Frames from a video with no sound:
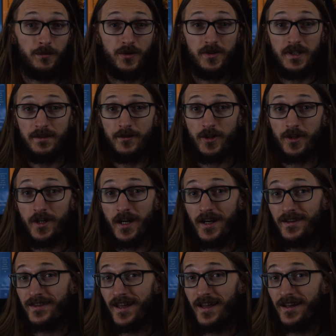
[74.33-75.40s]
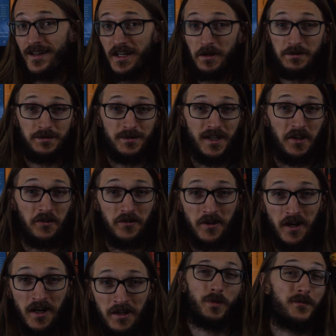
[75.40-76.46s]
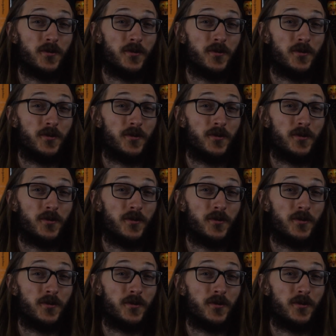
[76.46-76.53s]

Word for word: Believe it or not, that helps me out a lot.